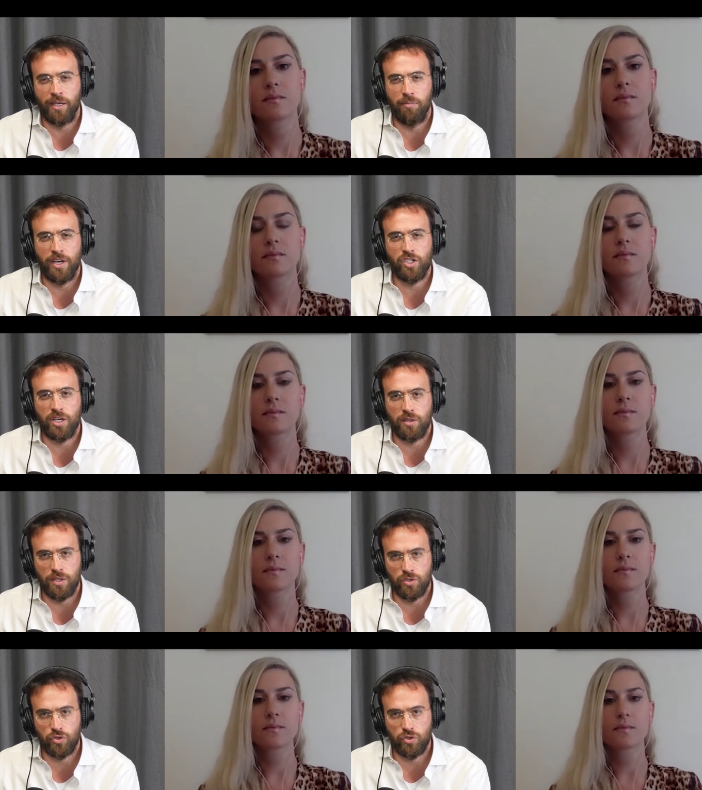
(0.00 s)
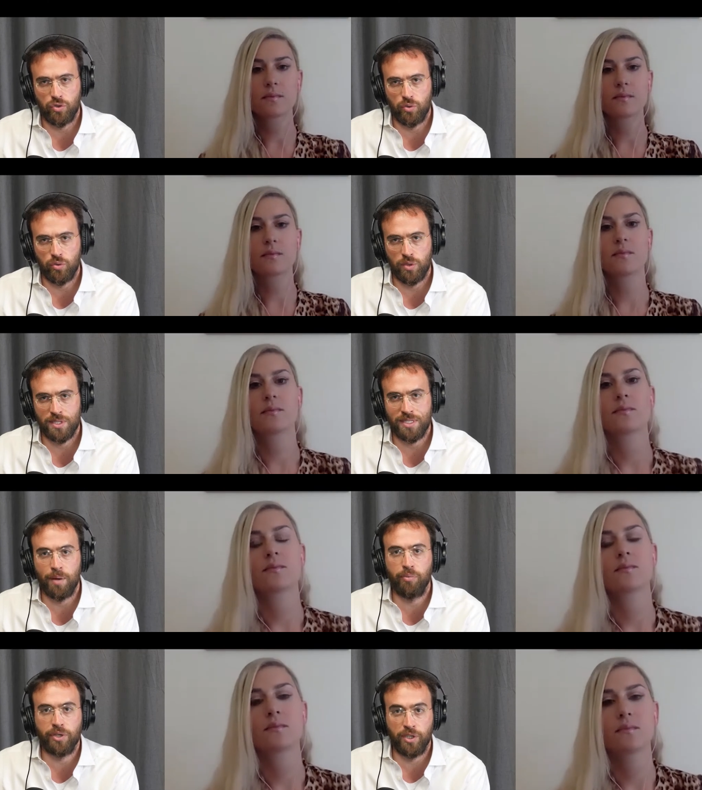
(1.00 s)
Speaker 1: and meshing these two
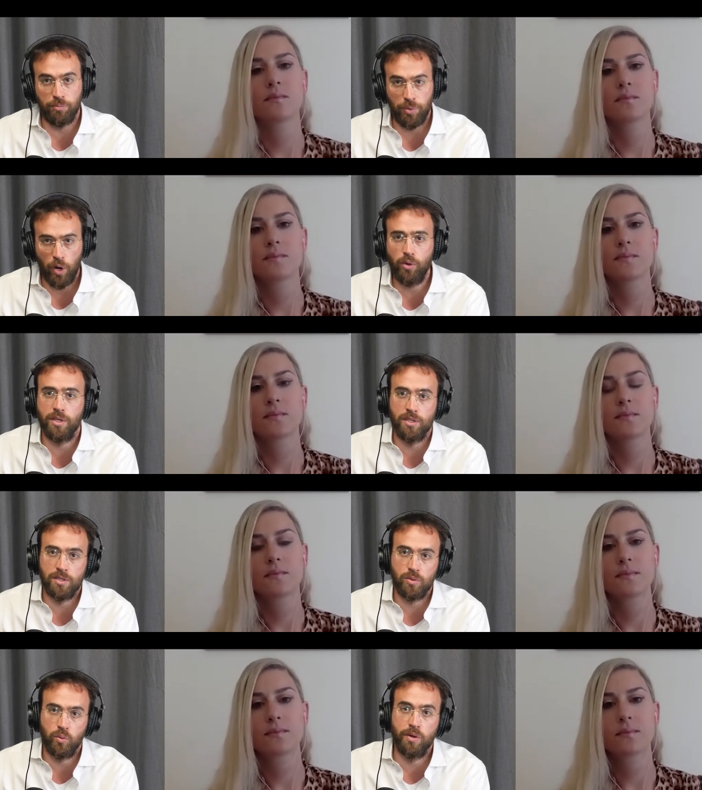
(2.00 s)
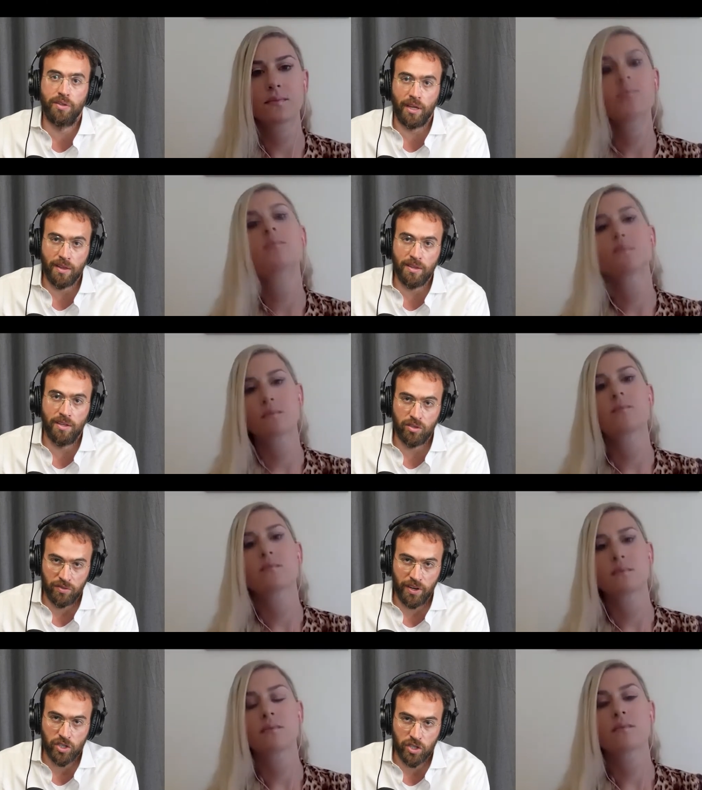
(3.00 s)
separate components within the
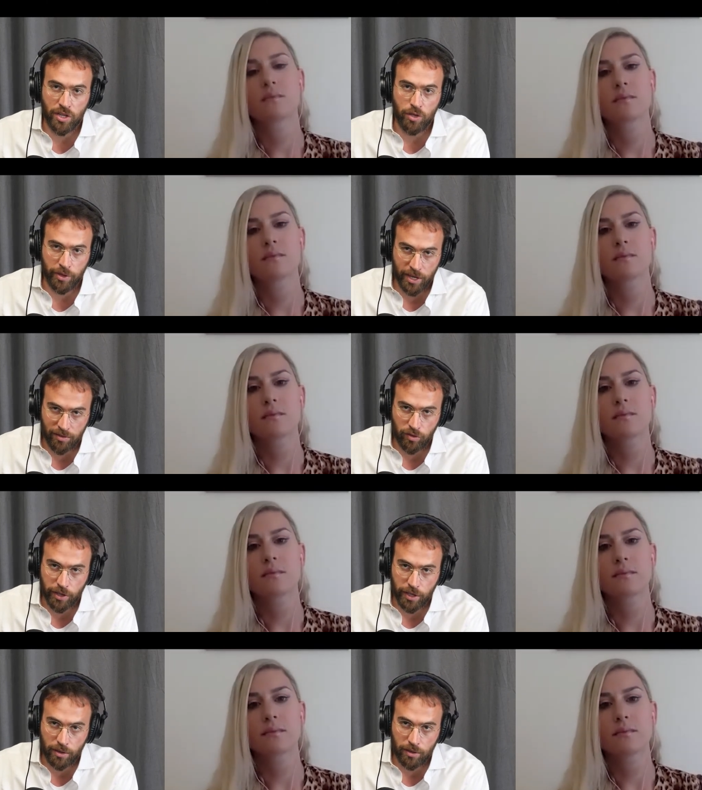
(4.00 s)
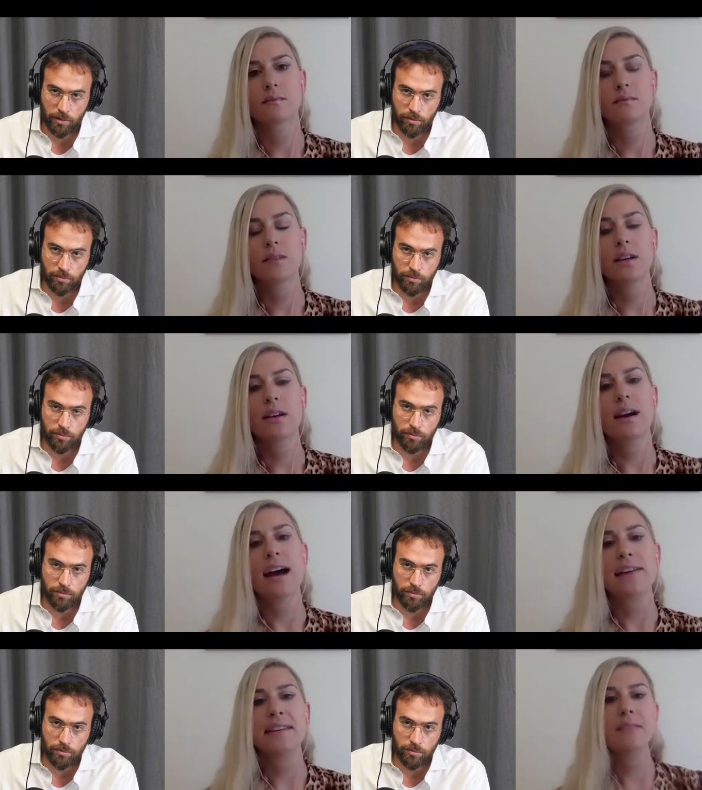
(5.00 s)
intervention and the recovery?
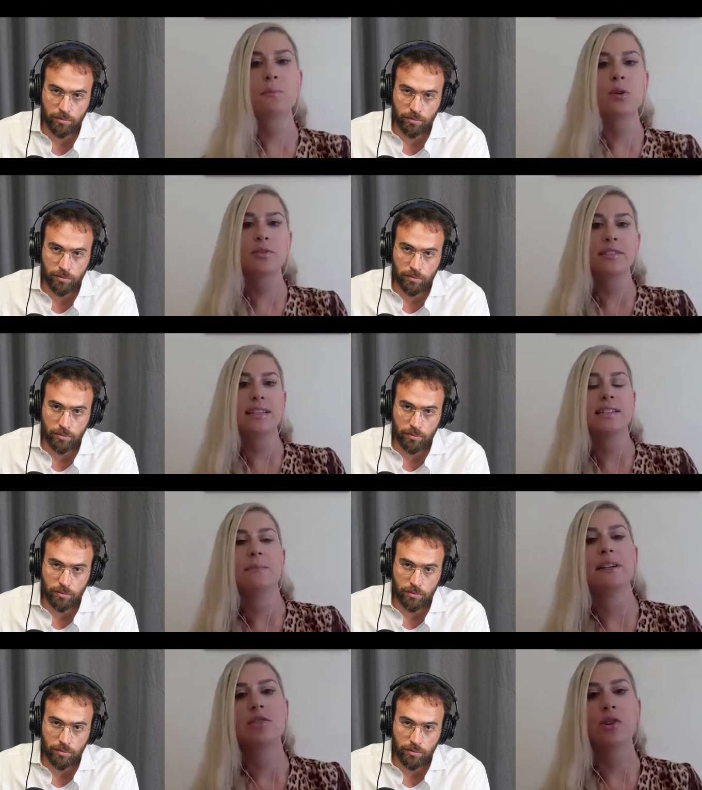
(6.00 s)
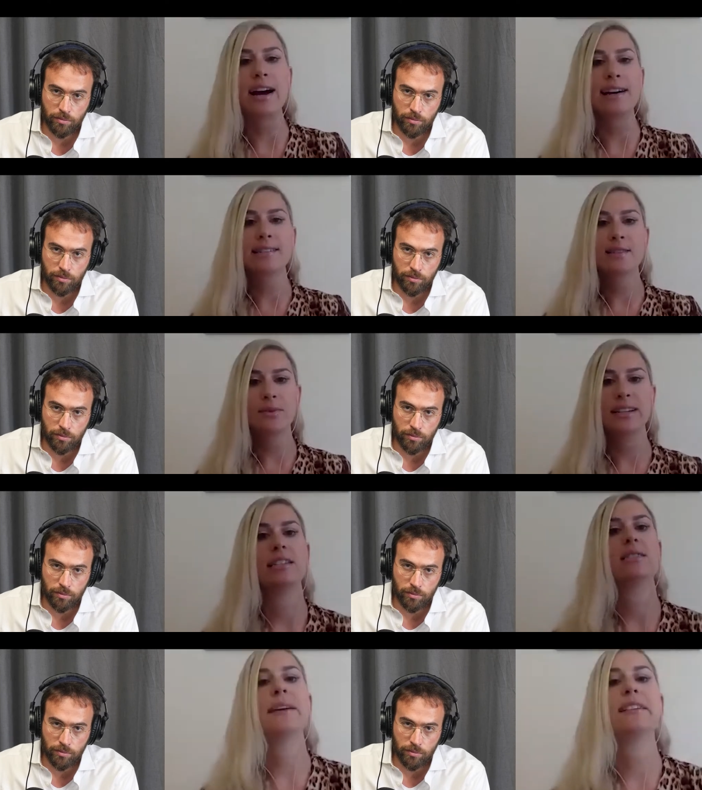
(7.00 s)
Speaker 2: I think both need to be addressed. We
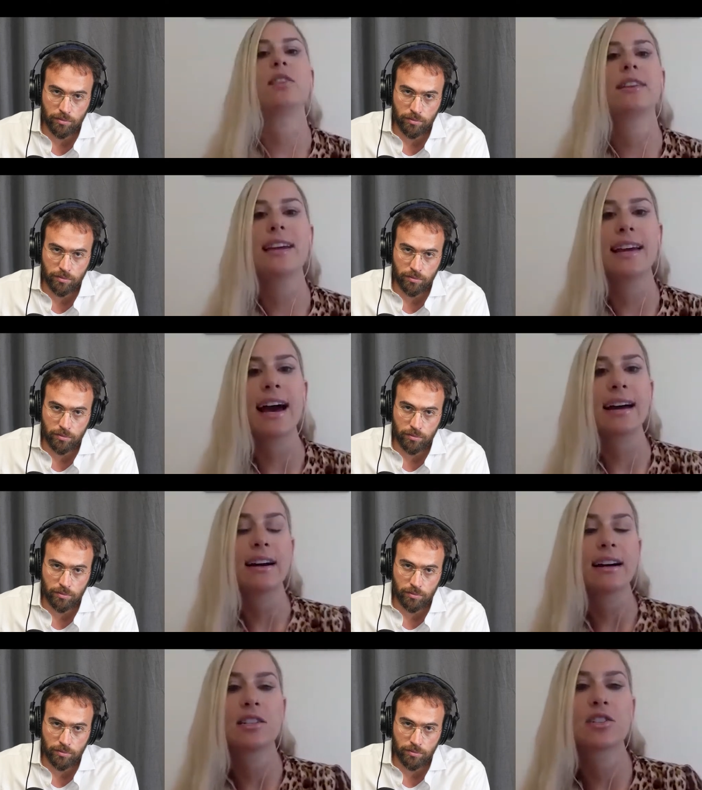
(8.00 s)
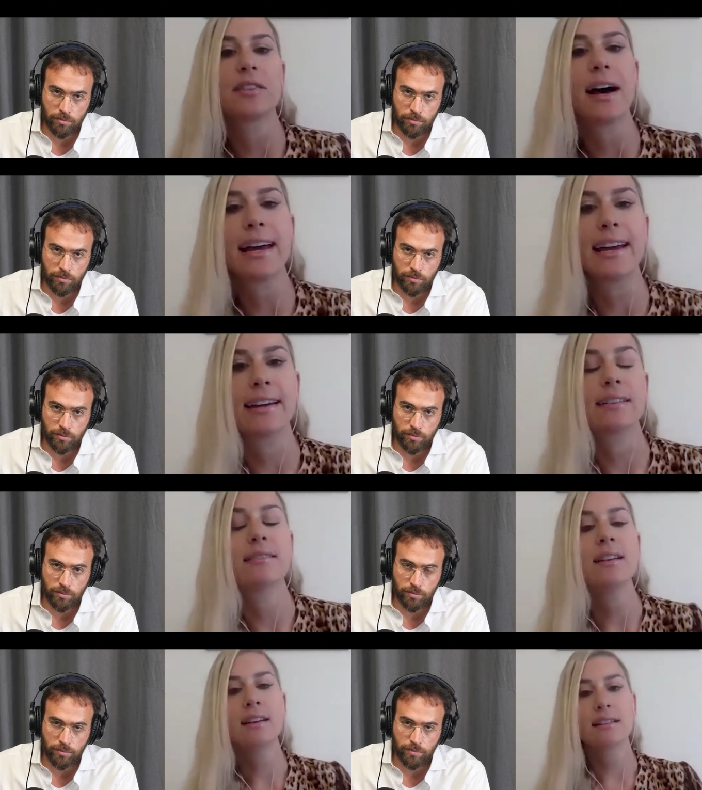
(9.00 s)
need to be looking at
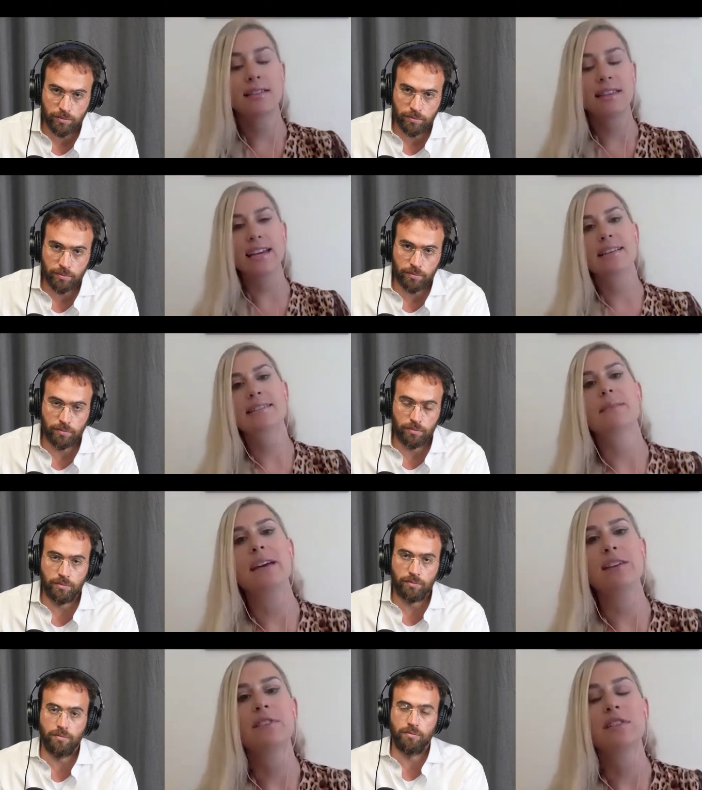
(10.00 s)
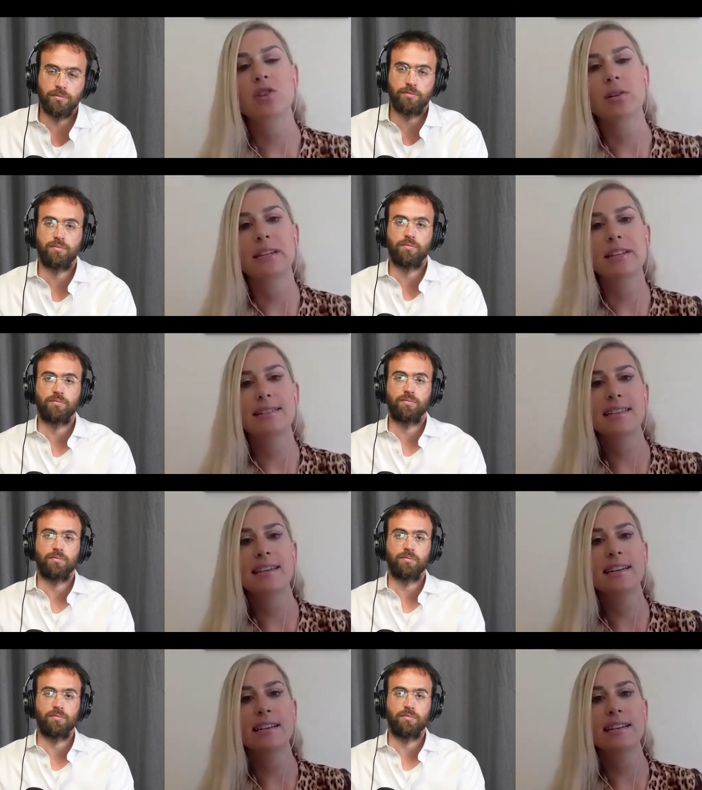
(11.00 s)
underlying things that may have contributed to